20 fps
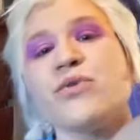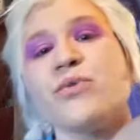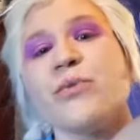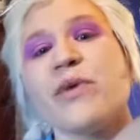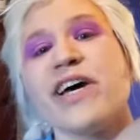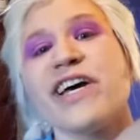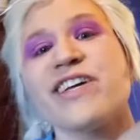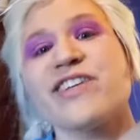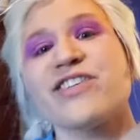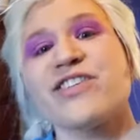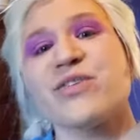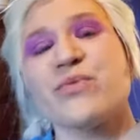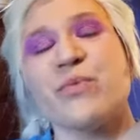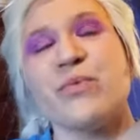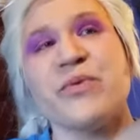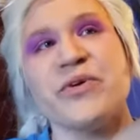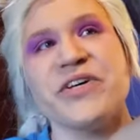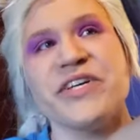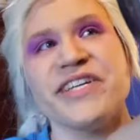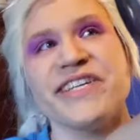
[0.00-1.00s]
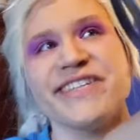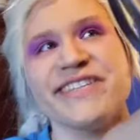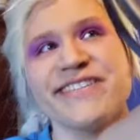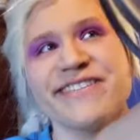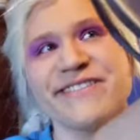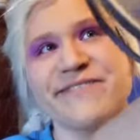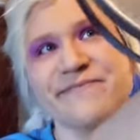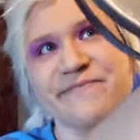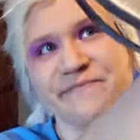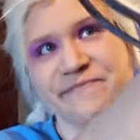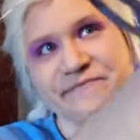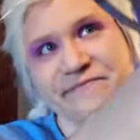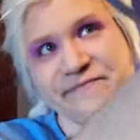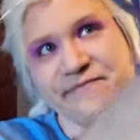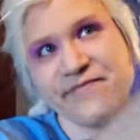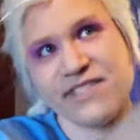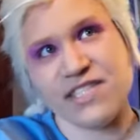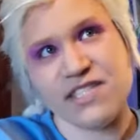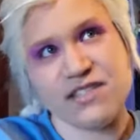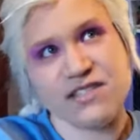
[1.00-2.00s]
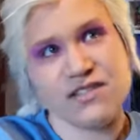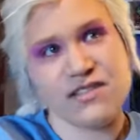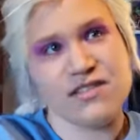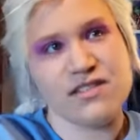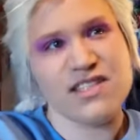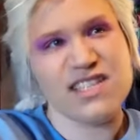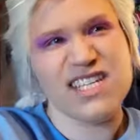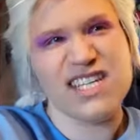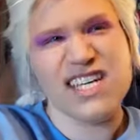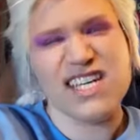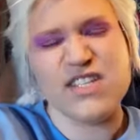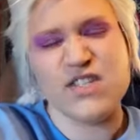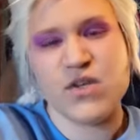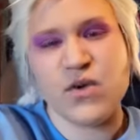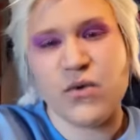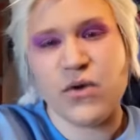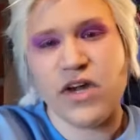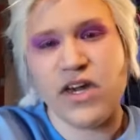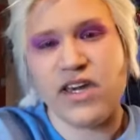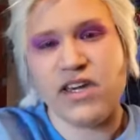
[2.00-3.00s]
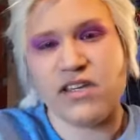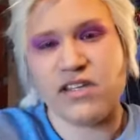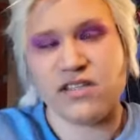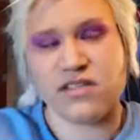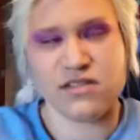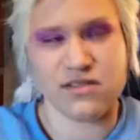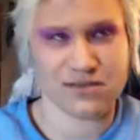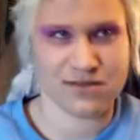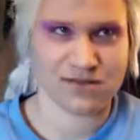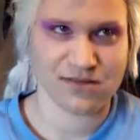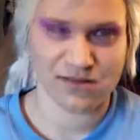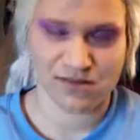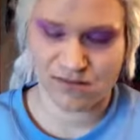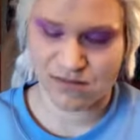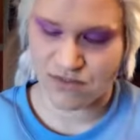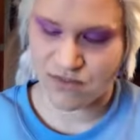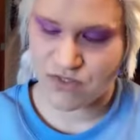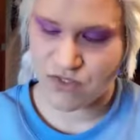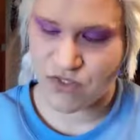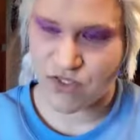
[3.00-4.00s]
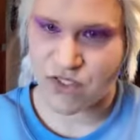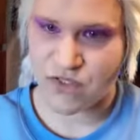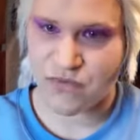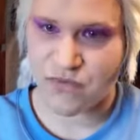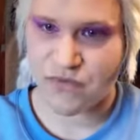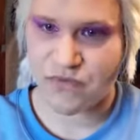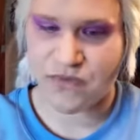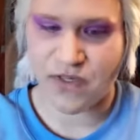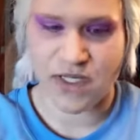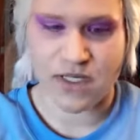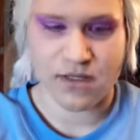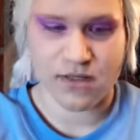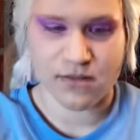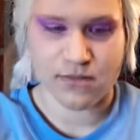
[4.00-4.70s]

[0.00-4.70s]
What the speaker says: much, but it's alright. It's just for fun.